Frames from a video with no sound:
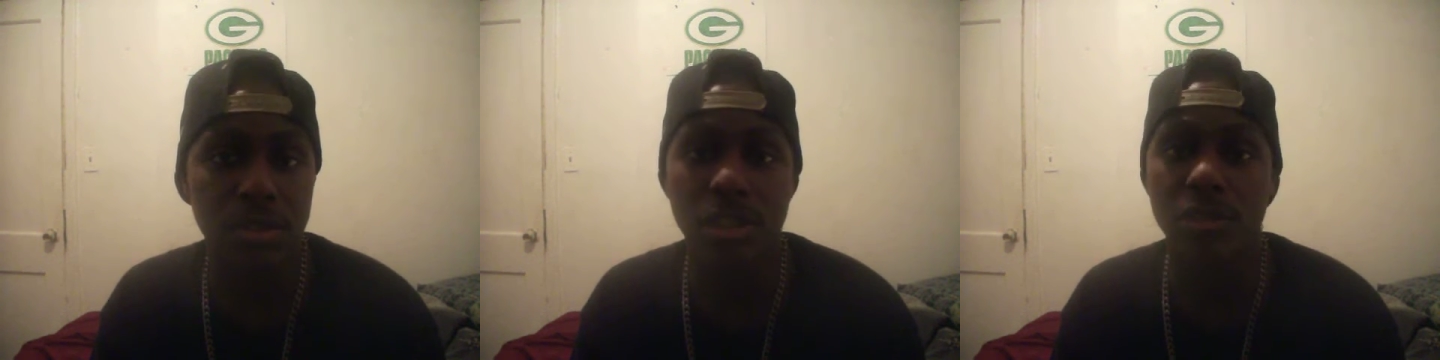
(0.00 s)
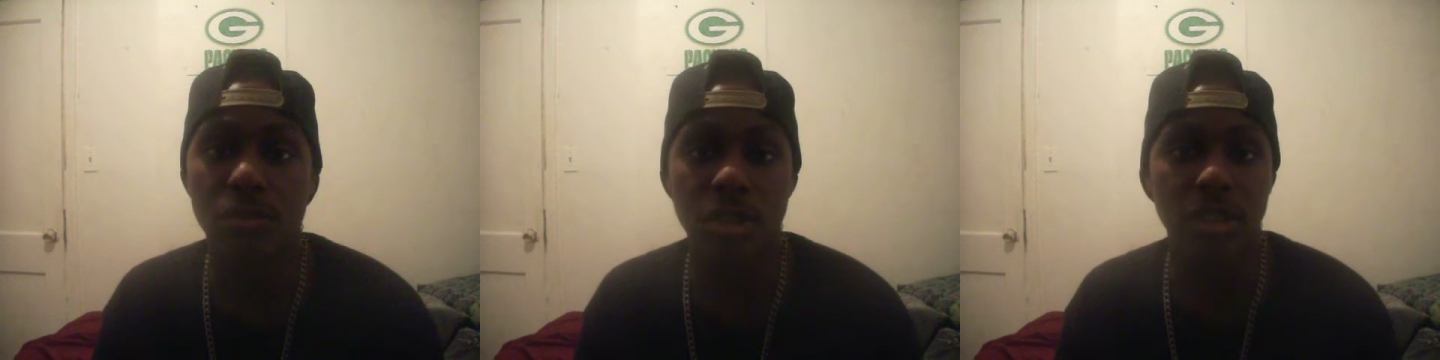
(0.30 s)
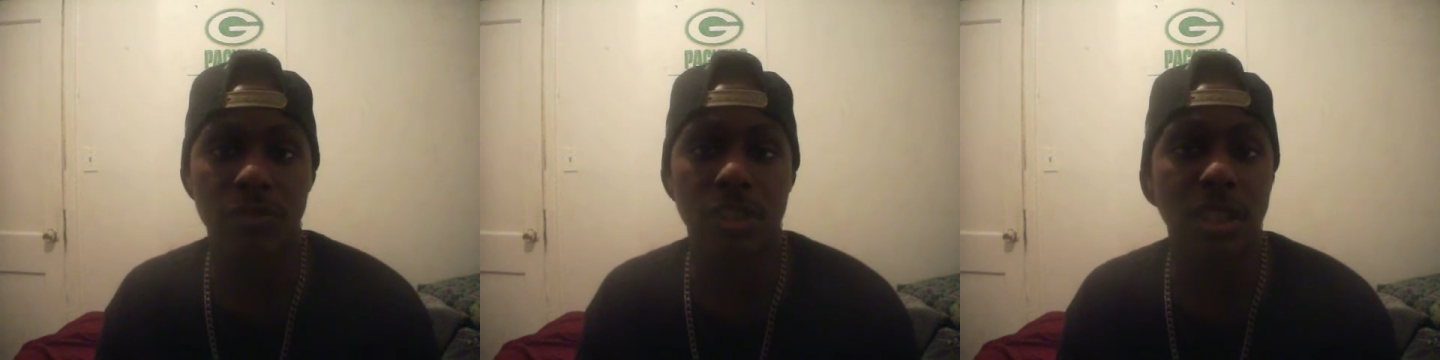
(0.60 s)
He
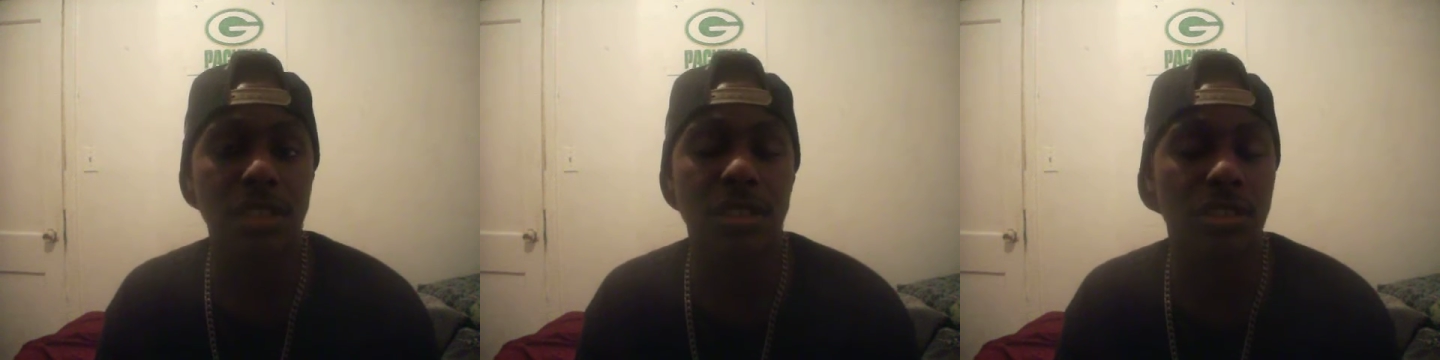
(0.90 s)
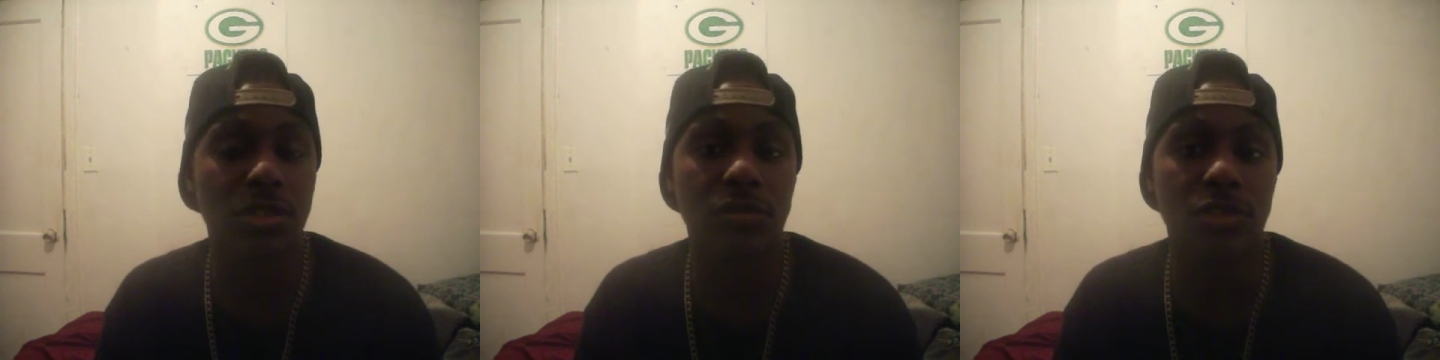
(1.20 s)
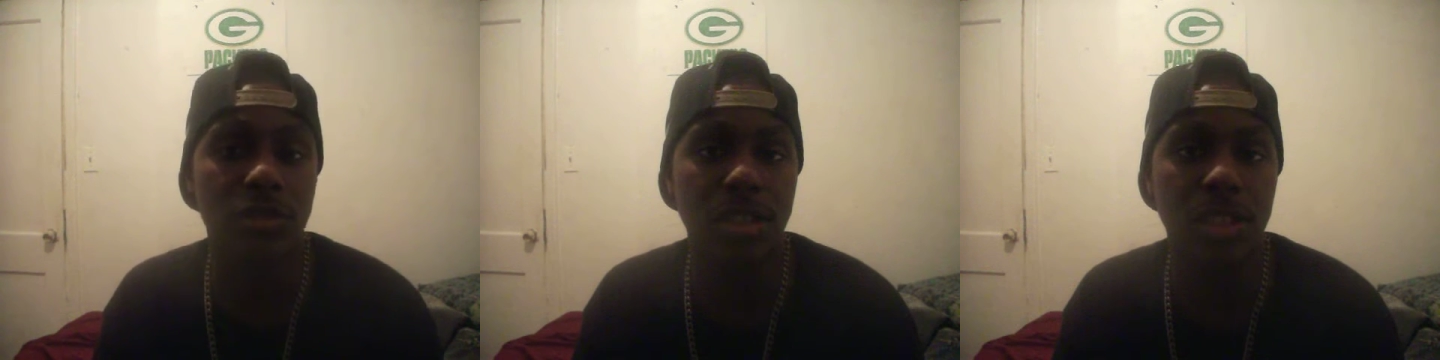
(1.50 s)
was for us until
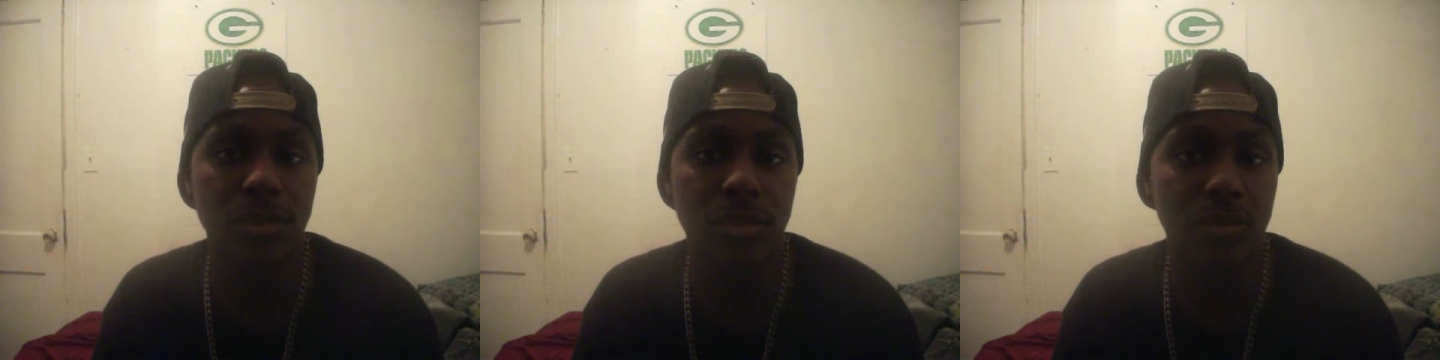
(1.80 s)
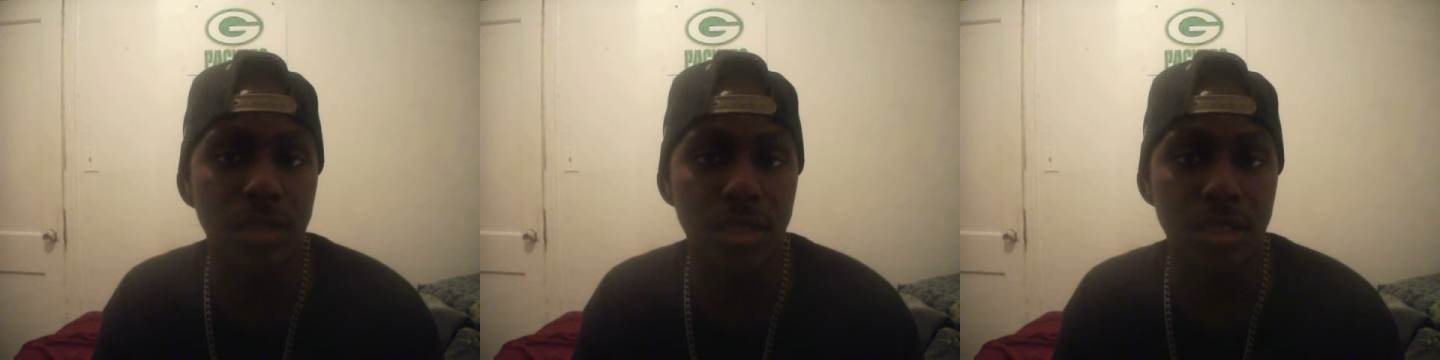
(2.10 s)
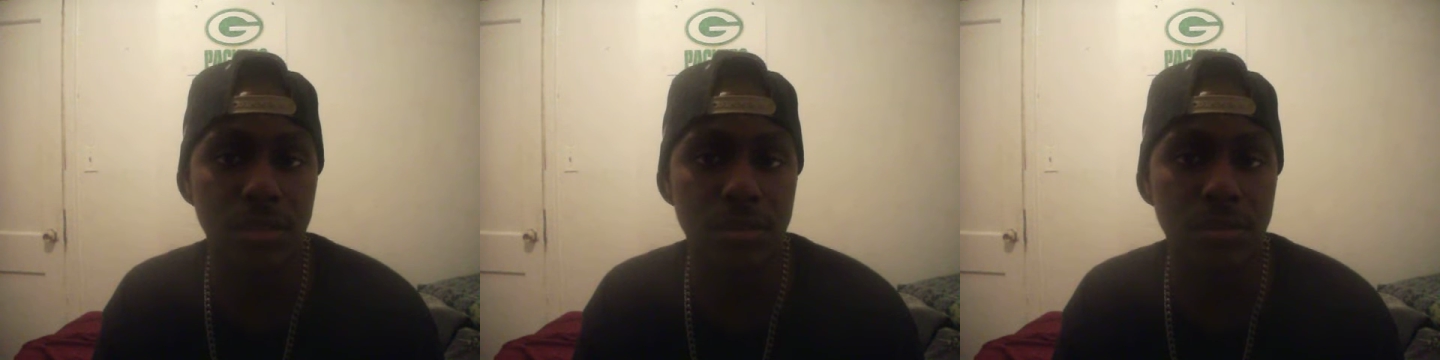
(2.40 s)
Jordy Nelson went down.